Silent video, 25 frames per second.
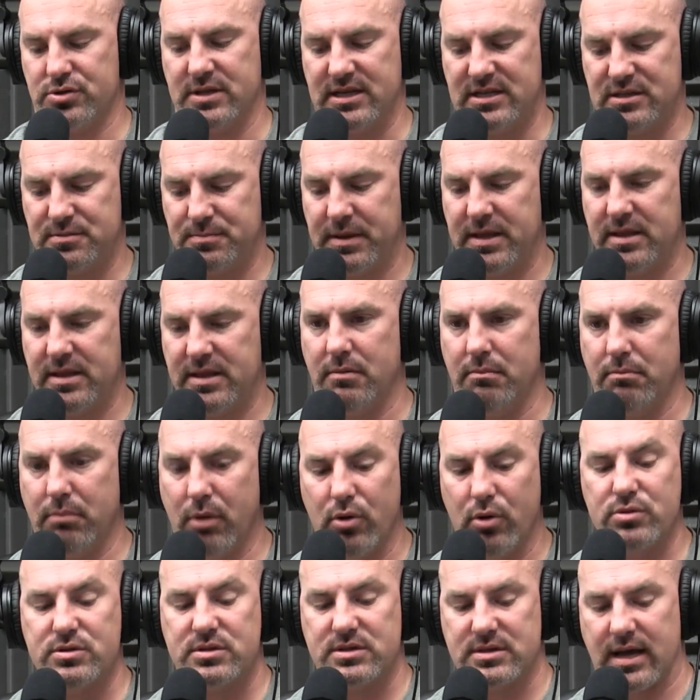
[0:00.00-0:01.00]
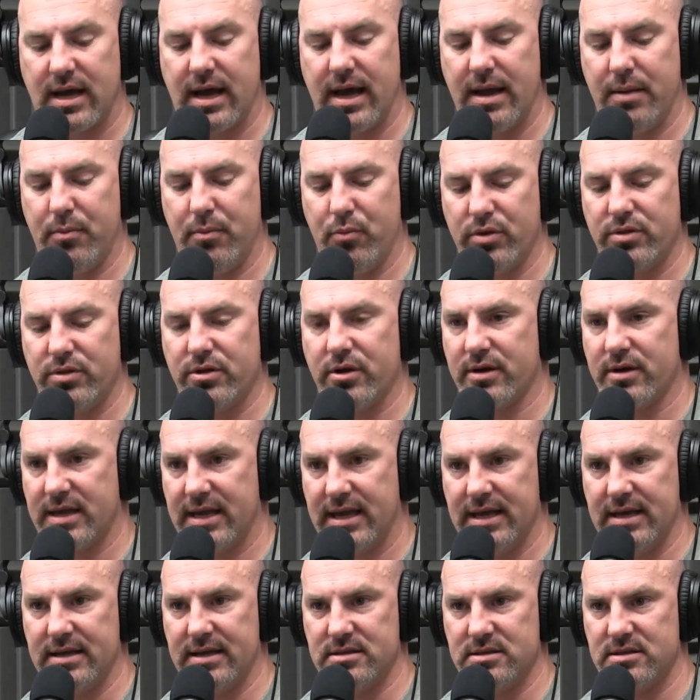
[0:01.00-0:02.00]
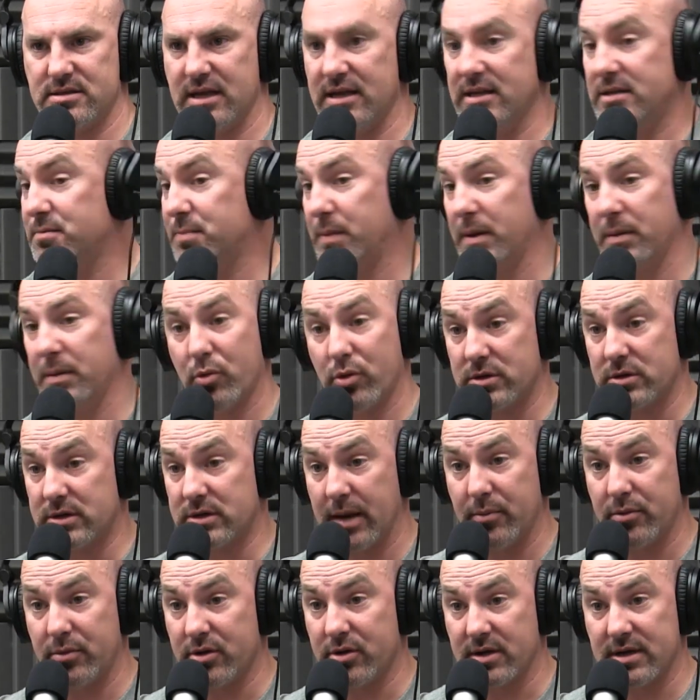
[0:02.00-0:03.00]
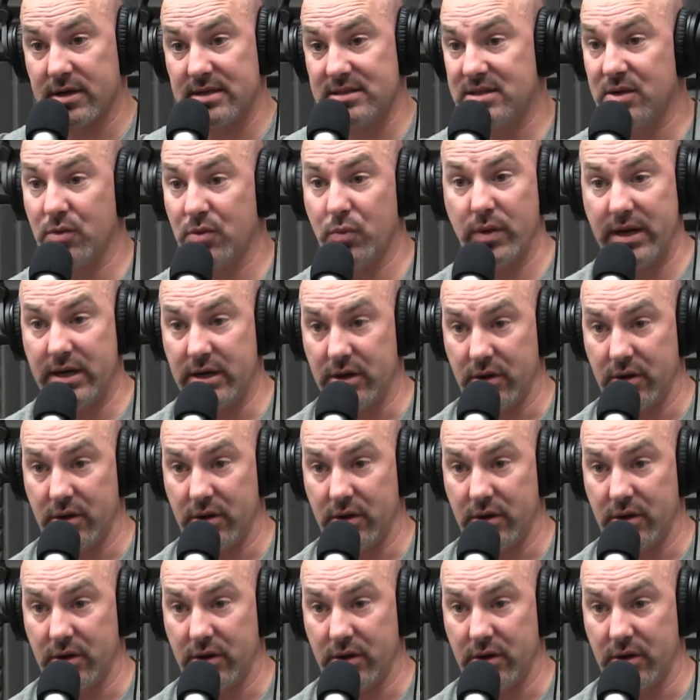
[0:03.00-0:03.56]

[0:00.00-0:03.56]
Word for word: They spend the most time with our kids. They mm-hmm. spend more time with our kids than Some we do.